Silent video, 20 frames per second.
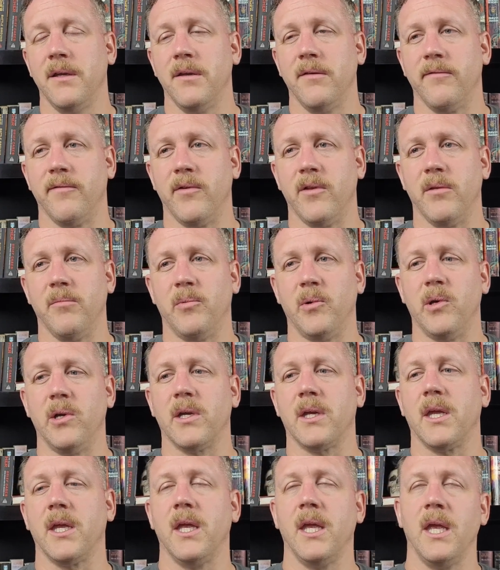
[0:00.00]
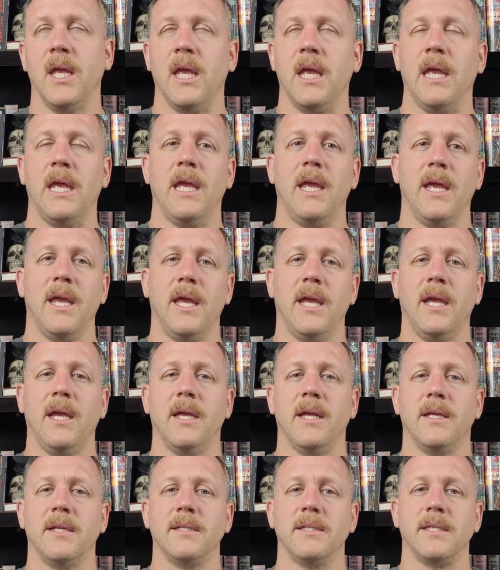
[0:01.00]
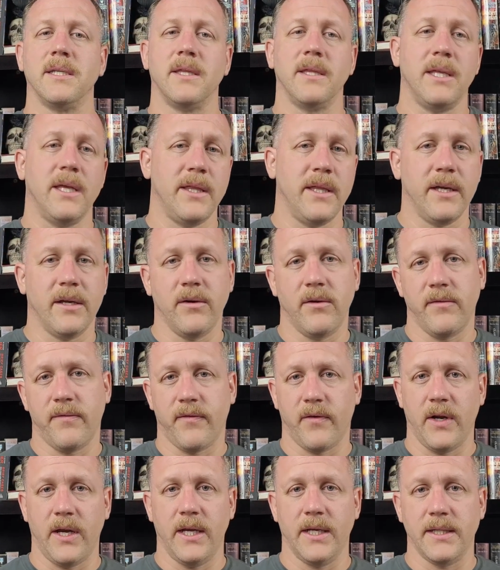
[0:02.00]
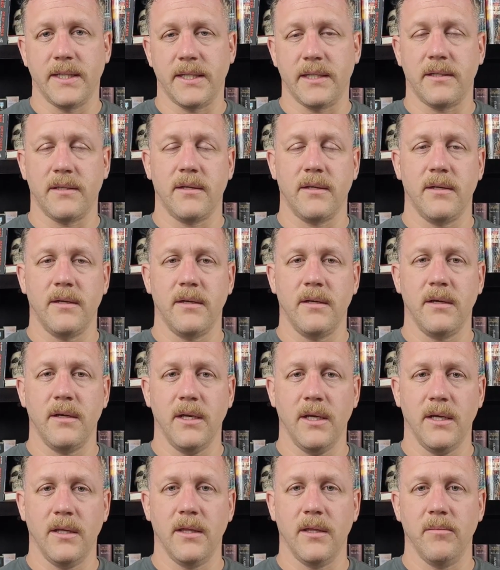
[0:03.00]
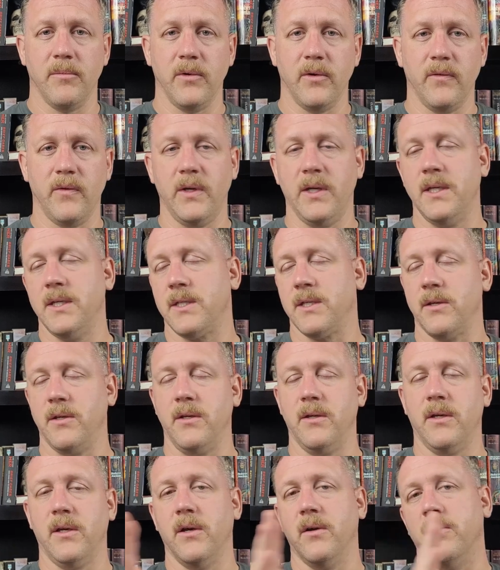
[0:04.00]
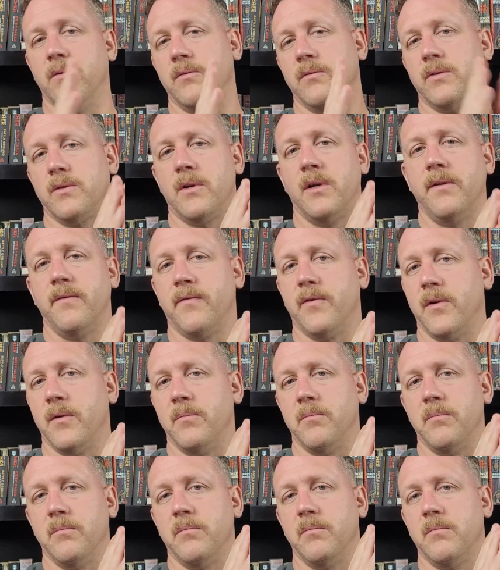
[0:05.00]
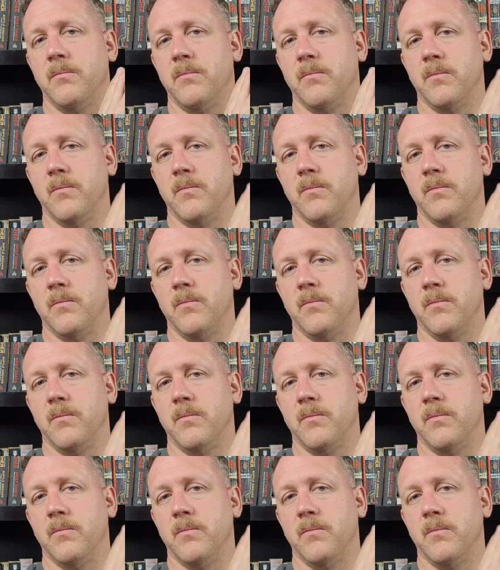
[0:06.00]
for the book. And then they go to France in the movie, so you go straight from